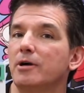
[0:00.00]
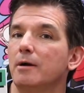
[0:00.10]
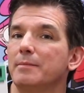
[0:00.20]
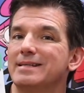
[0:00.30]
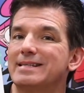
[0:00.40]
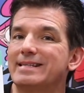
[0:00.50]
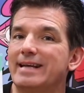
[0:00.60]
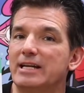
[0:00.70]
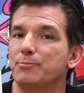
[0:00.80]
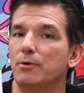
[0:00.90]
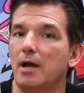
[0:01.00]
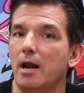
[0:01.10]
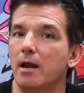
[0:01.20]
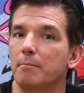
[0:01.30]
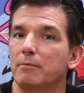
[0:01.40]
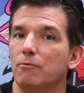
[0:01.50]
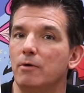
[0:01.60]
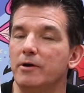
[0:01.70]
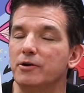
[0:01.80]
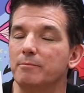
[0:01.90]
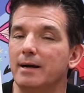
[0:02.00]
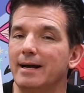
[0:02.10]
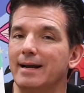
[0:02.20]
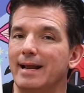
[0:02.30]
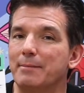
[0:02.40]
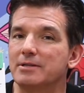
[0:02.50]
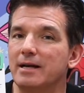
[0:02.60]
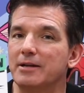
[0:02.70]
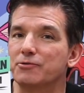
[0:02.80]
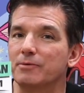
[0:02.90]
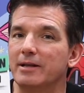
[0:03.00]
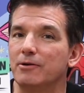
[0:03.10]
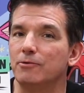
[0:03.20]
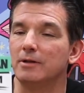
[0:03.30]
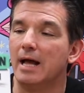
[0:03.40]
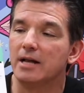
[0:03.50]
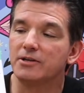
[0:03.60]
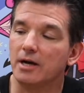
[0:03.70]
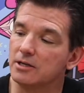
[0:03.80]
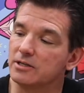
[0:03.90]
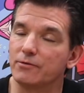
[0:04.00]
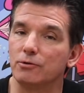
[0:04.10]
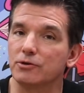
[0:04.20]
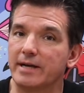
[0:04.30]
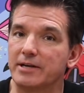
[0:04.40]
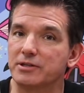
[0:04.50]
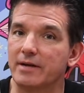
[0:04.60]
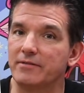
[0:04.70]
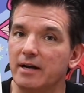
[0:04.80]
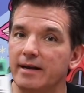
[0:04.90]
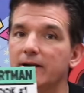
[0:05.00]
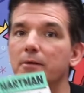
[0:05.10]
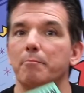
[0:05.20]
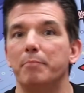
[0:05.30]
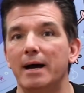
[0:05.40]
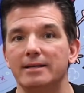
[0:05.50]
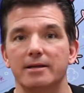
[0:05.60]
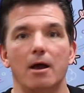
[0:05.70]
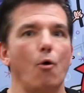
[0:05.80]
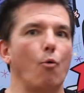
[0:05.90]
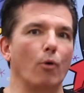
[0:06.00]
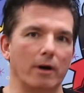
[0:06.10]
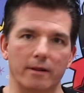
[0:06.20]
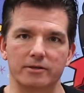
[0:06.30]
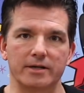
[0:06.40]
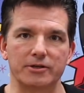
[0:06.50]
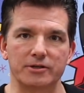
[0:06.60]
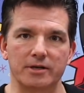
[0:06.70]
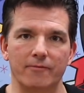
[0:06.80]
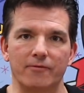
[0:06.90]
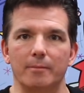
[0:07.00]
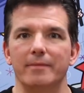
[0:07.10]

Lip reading: Hartman Sketchbook #1. You can buy it on Amazon. It's really cool. Tons of cool sketches I've done in here, but where did those sketches come from?